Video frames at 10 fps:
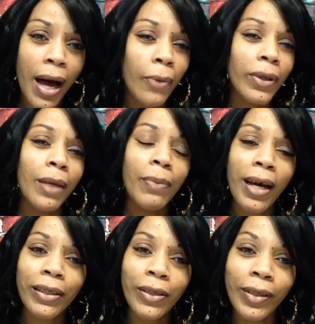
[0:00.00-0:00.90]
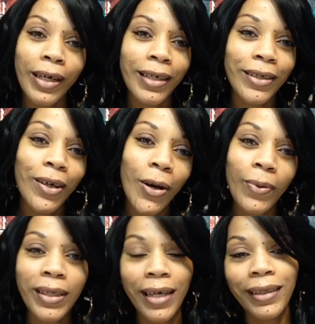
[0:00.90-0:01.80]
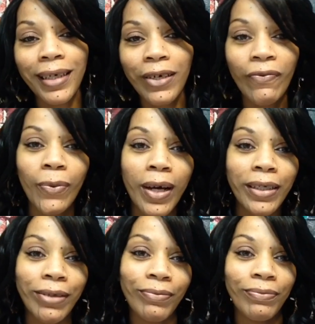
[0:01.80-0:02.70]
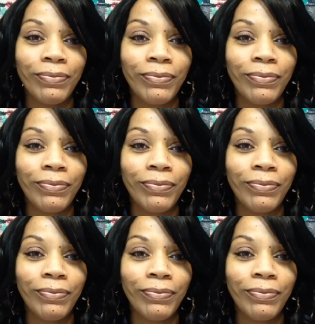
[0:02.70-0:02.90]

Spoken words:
I will get back to you, and as always, I thank you for watching.